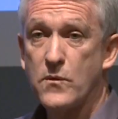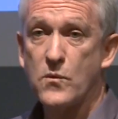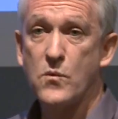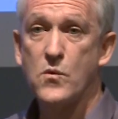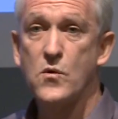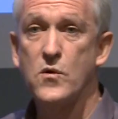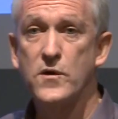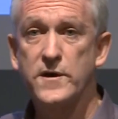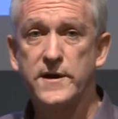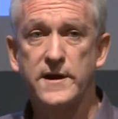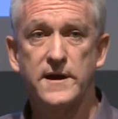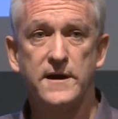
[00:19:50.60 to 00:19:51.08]

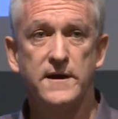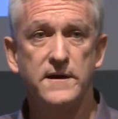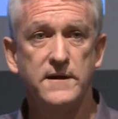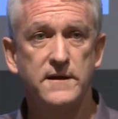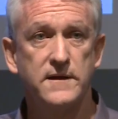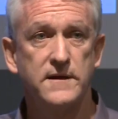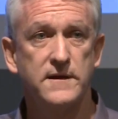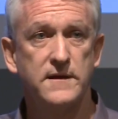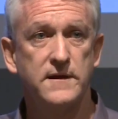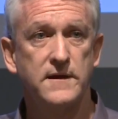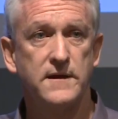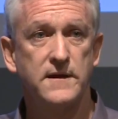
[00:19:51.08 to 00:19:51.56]
water
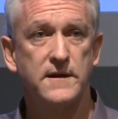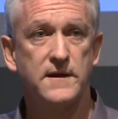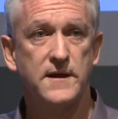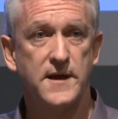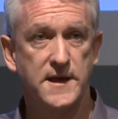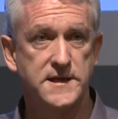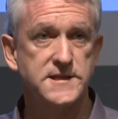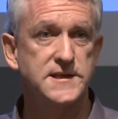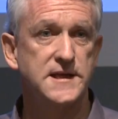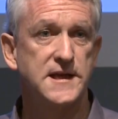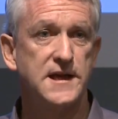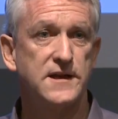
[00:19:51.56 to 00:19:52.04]

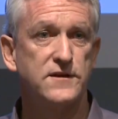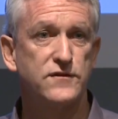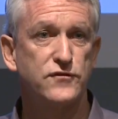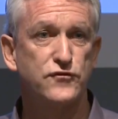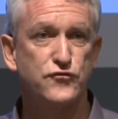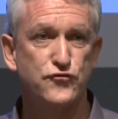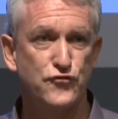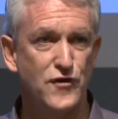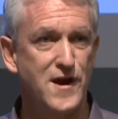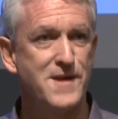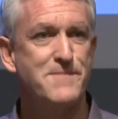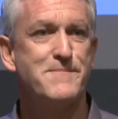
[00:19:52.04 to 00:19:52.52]
actually gets
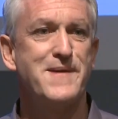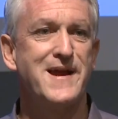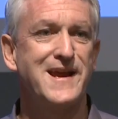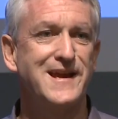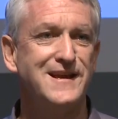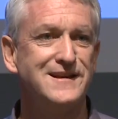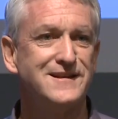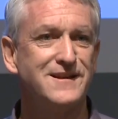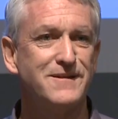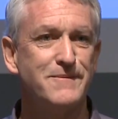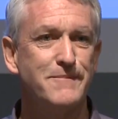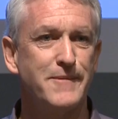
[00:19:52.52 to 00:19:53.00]
straight back
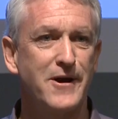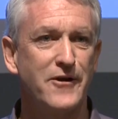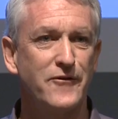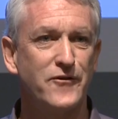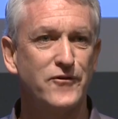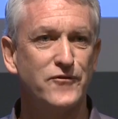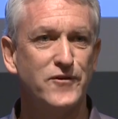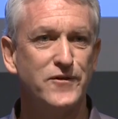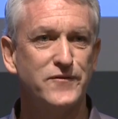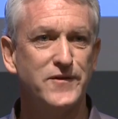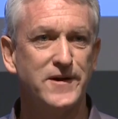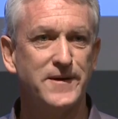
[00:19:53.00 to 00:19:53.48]
into the
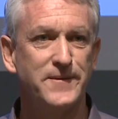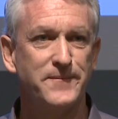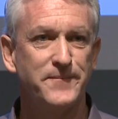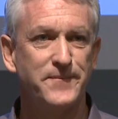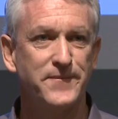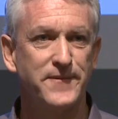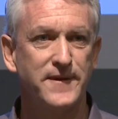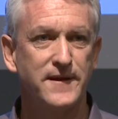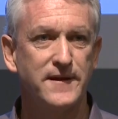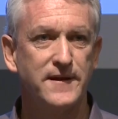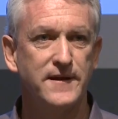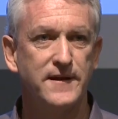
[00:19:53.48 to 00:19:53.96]
Murray River.
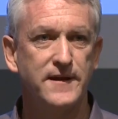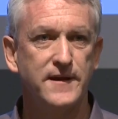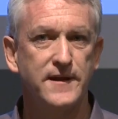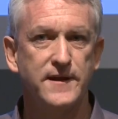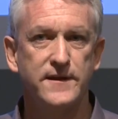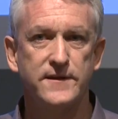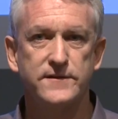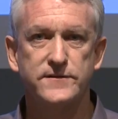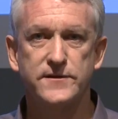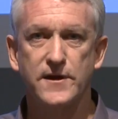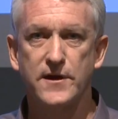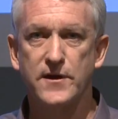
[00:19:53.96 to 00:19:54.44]

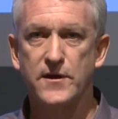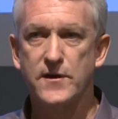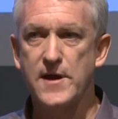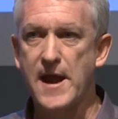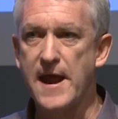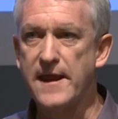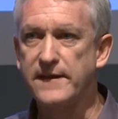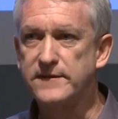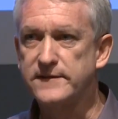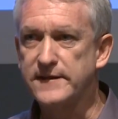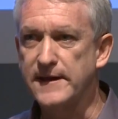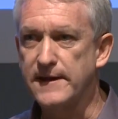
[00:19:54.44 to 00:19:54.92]
So,
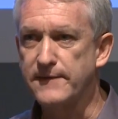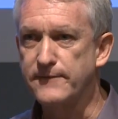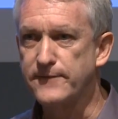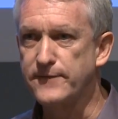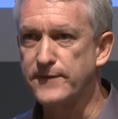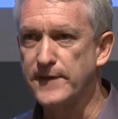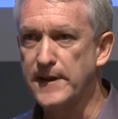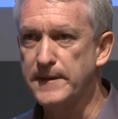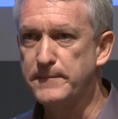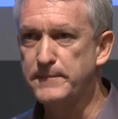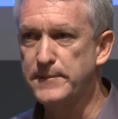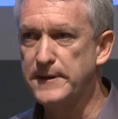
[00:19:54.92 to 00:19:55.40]
and it's that
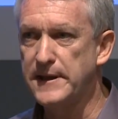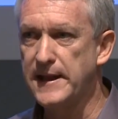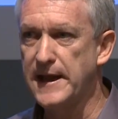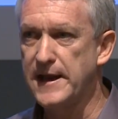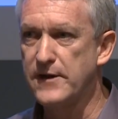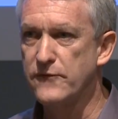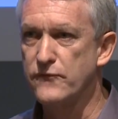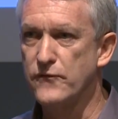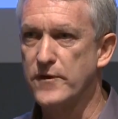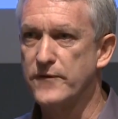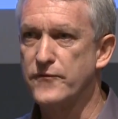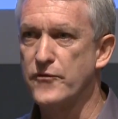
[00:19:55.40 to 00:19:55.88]

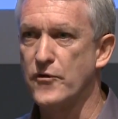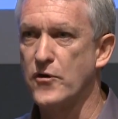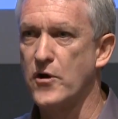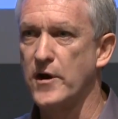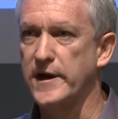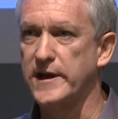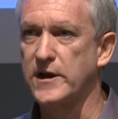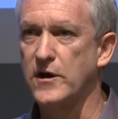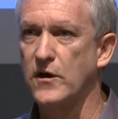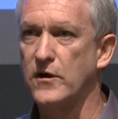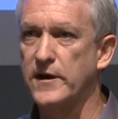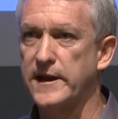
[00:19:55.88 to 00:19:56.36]
floodplain
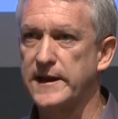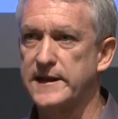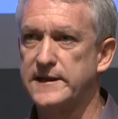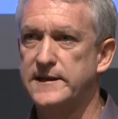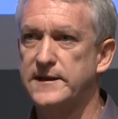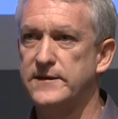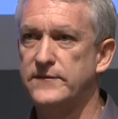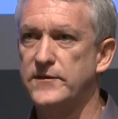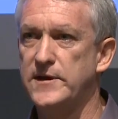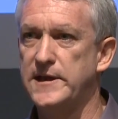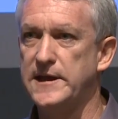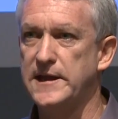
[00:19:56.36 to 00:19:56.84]
riverine
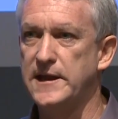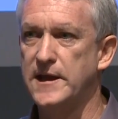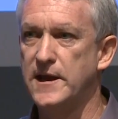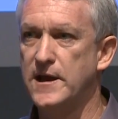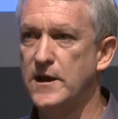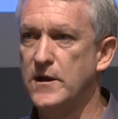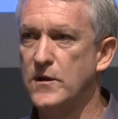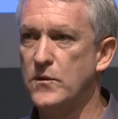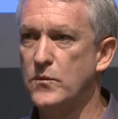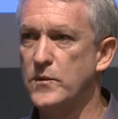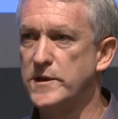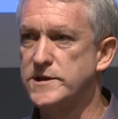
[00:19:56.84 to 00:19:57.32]
connectivity,
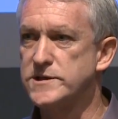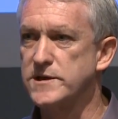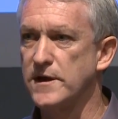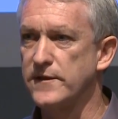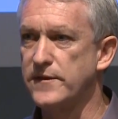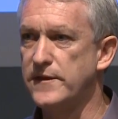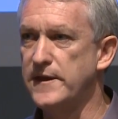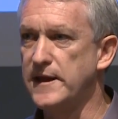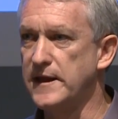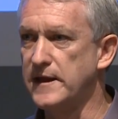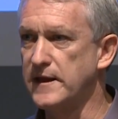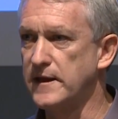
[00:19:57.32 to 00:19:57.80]
which I
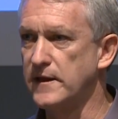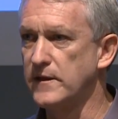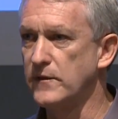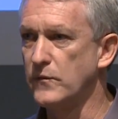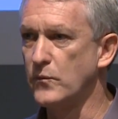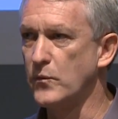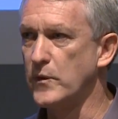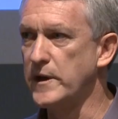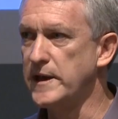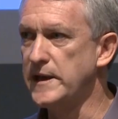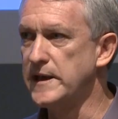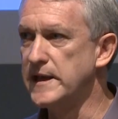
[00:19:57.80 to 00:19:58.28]
think
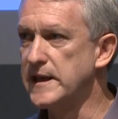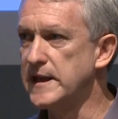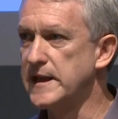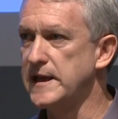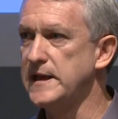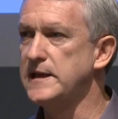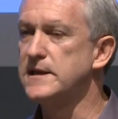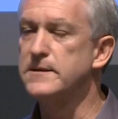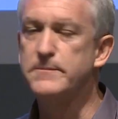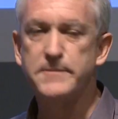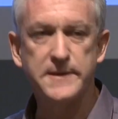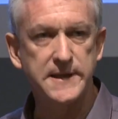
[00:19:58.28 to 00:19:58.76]
we
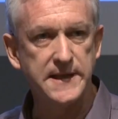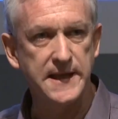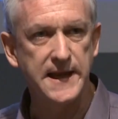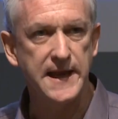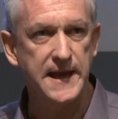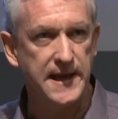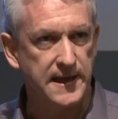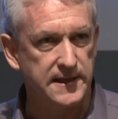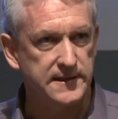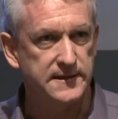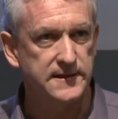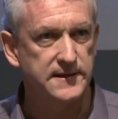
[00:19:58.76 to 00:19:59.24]
need to
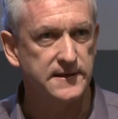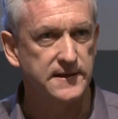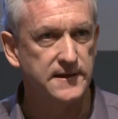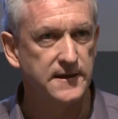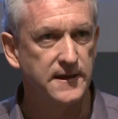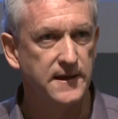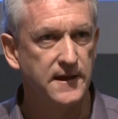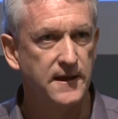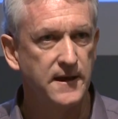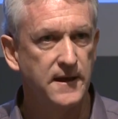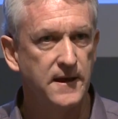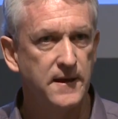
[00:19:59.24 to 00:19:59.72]
protect,
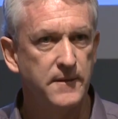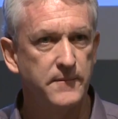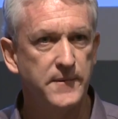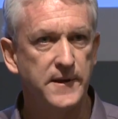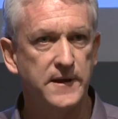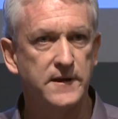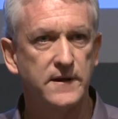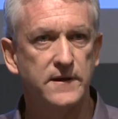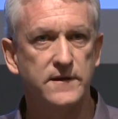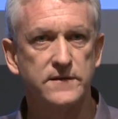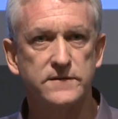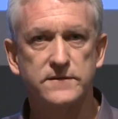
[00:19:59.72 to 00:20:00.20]

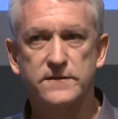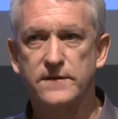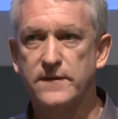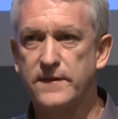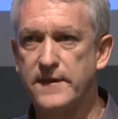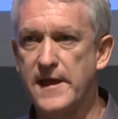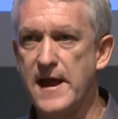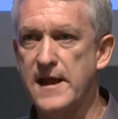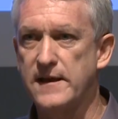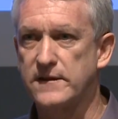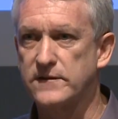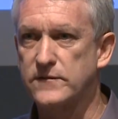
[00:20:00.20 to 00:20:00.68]
because
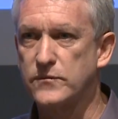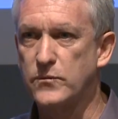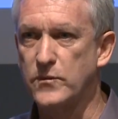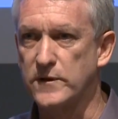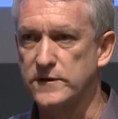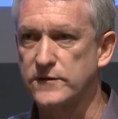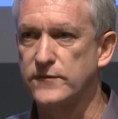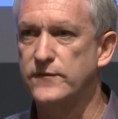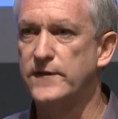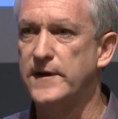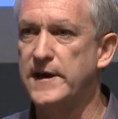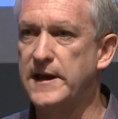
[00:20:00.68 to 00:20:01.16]
that's
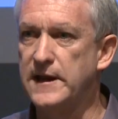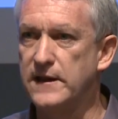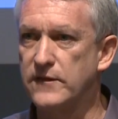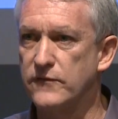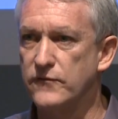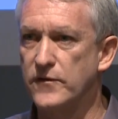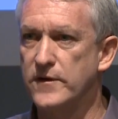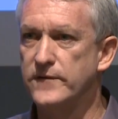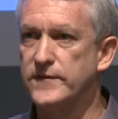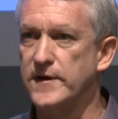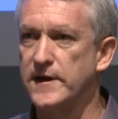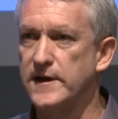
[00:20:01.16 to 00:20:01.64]
what's feeding the
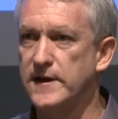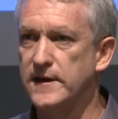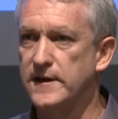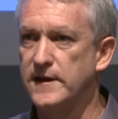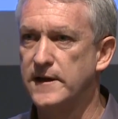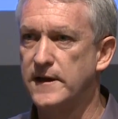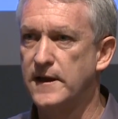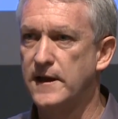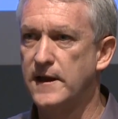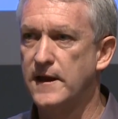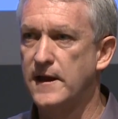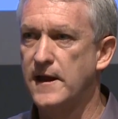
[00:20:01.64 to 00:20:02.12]
river.
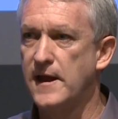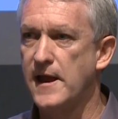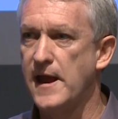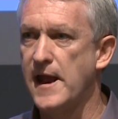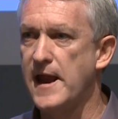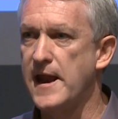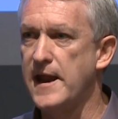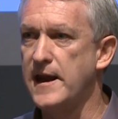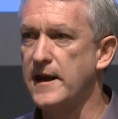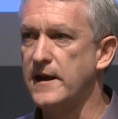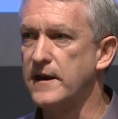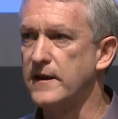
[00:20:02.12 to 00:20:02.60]

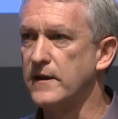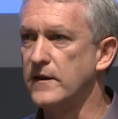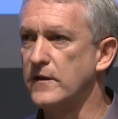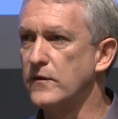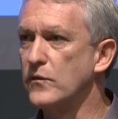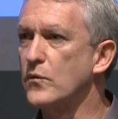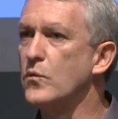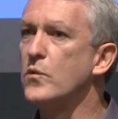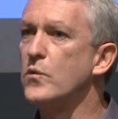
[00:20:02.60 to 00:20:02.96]
And the